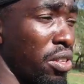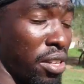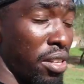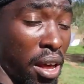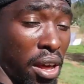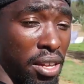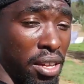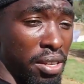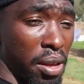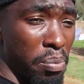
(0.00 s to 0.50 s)

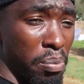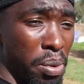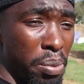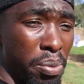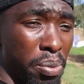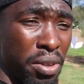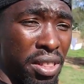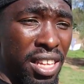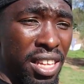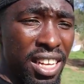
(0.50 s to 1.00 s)
So, some
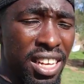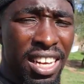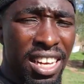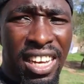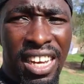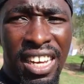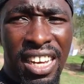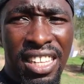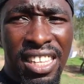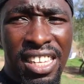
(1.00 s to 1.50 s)
people think
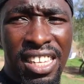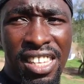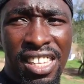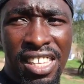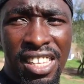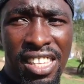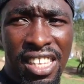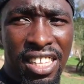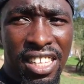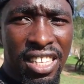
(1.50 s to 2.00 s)

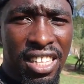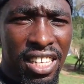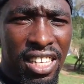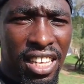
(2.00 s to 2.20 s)
this is